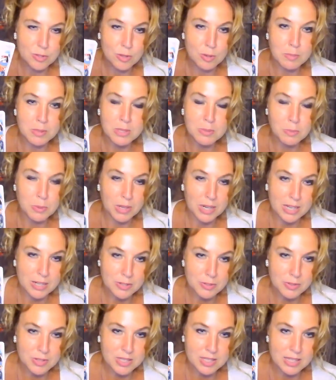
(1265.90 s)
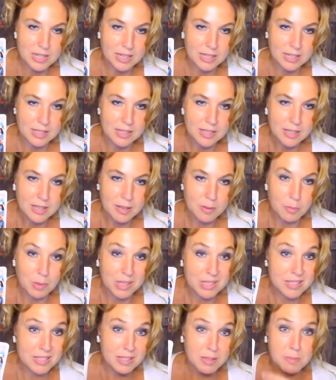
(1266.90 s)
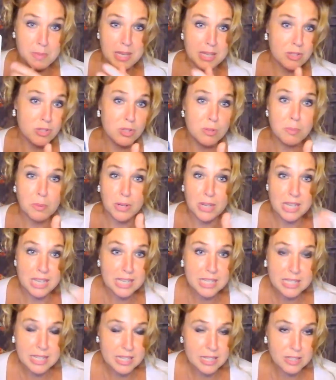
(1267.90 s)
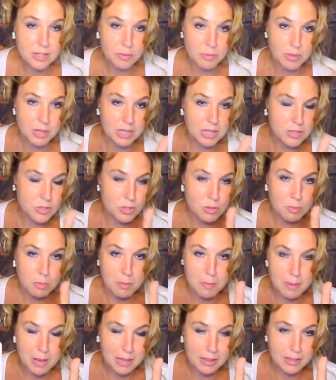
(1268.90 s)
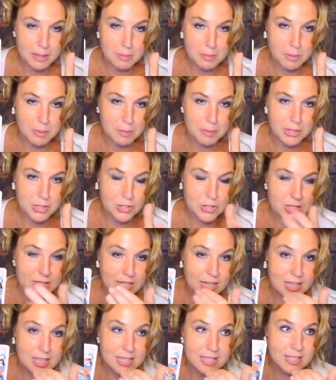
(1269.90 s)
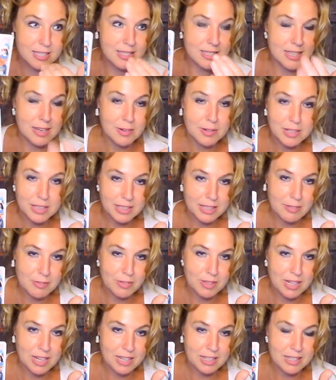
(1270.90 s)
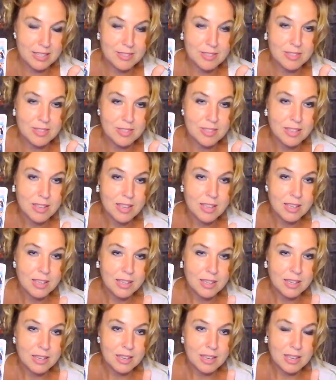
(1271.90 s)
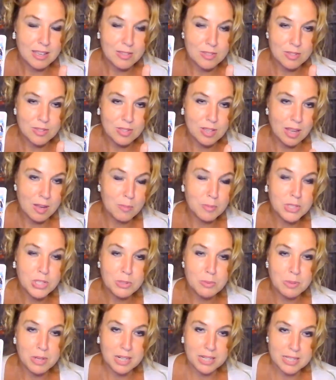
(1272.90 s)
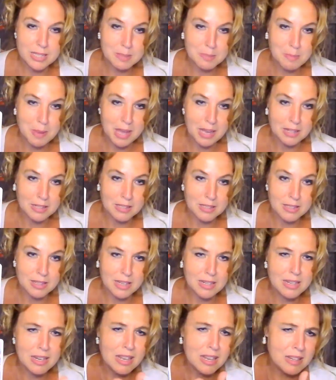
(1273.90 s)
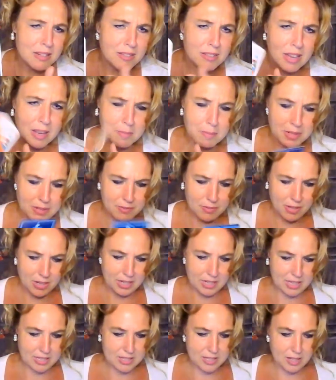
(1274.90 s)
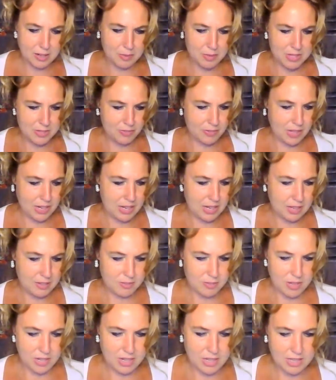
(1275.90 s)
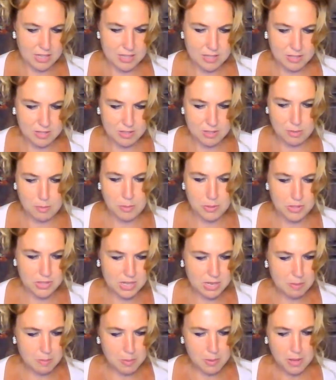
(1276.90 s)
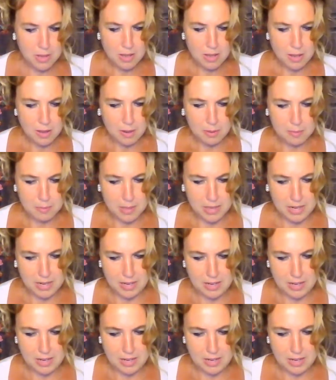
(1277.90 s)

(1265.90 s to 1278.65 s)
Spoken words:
much more interesting while still being super easy to read, super palatable, but just hysterically funny because it's not what you would expect. And I mean, Vonnegut's not always funny. Vonnegut's super deep, but